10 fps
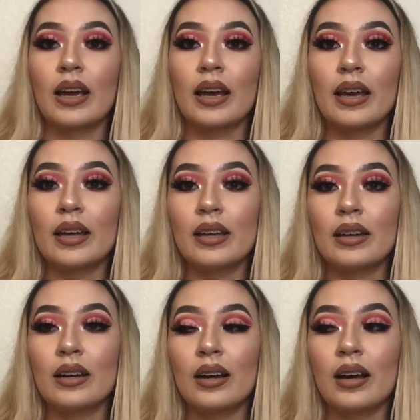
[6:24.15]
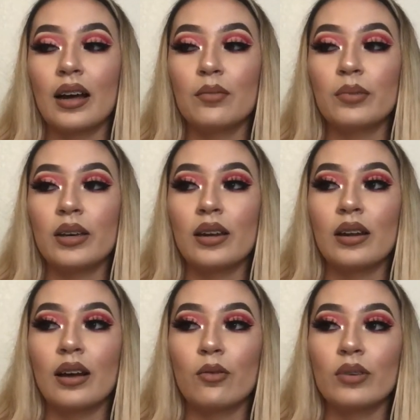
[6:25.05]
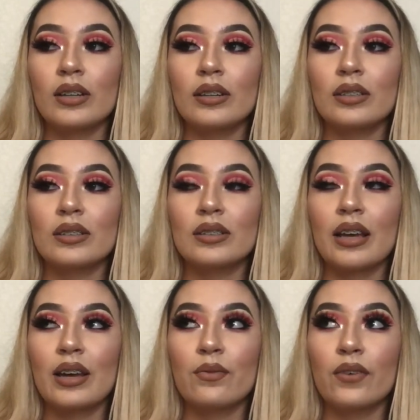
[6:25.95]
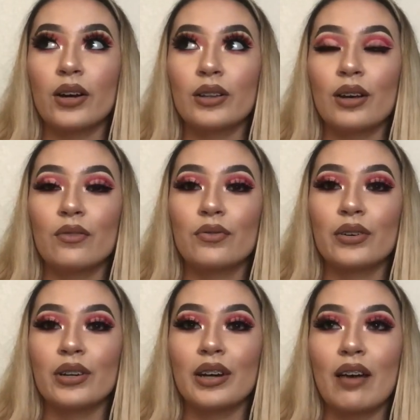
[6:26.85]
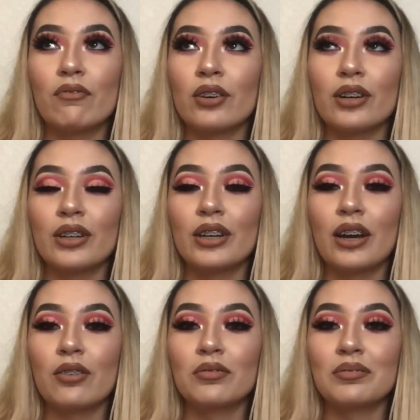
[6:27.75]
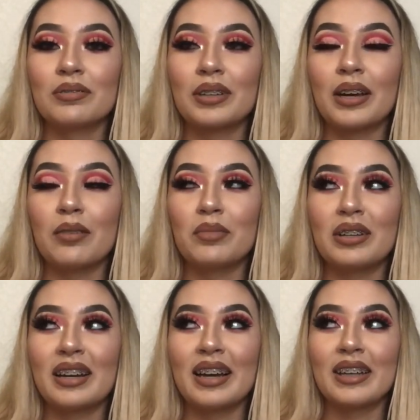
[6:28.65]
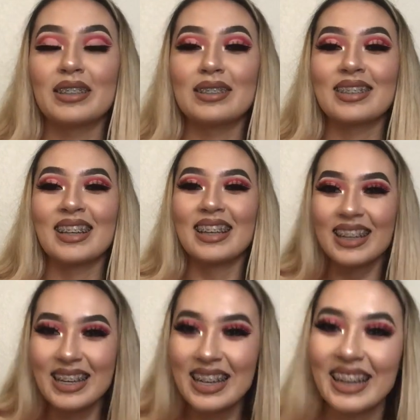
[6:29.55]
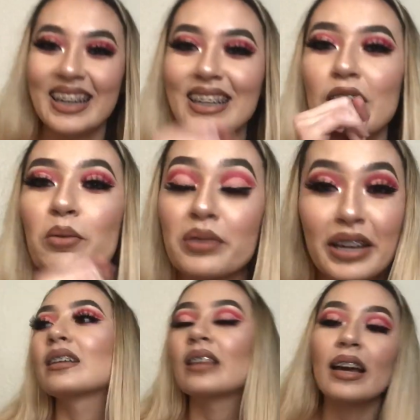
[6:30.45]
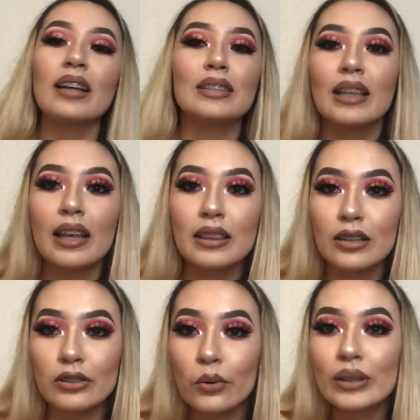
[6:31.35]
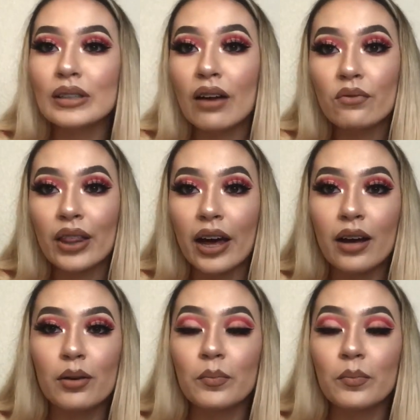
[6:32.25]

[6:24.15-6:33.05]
and I mean, I wouldn't say fuck love forever, you know? I mean, I guess. No, I'm kidding. Like I said, like there's always time for that.